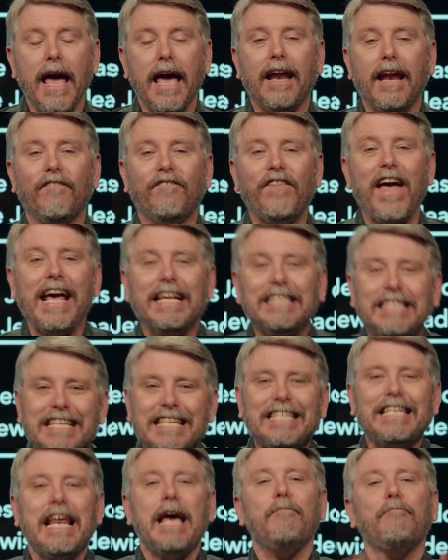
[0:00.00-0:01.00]
And if they had
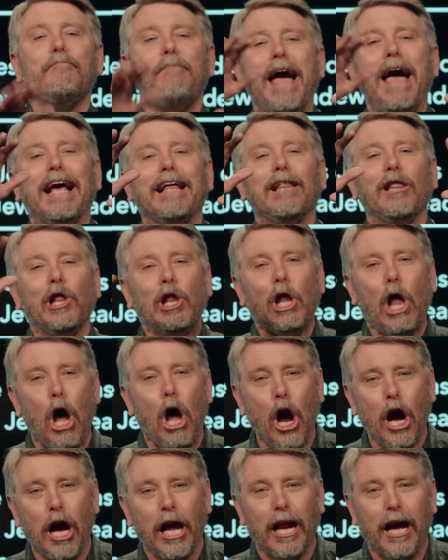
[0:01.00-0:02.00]
stepped back
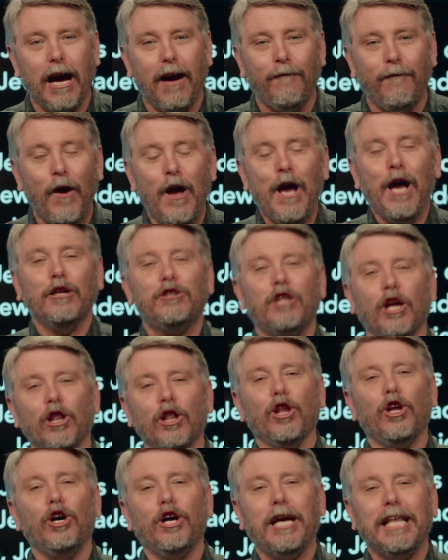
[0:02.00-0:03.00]
long enough to
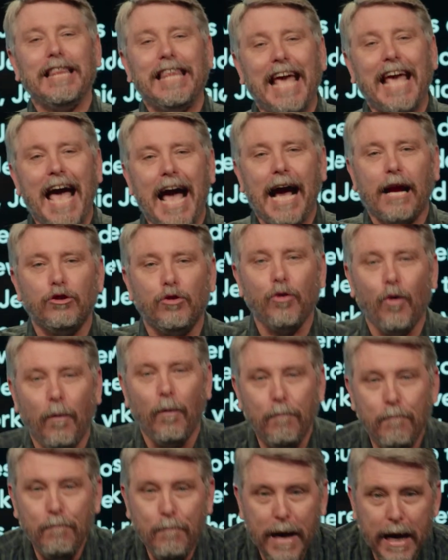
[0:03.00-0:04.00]
look at the
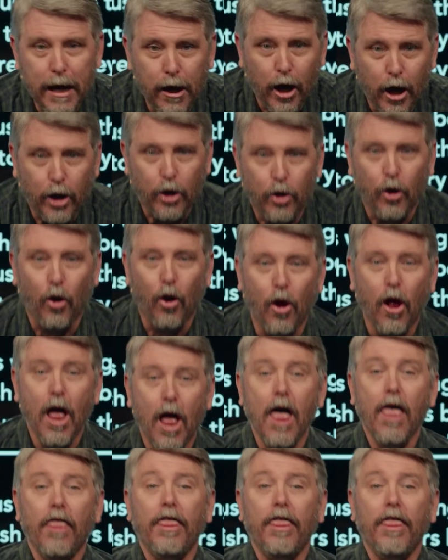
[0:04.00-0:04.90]
actual miracle,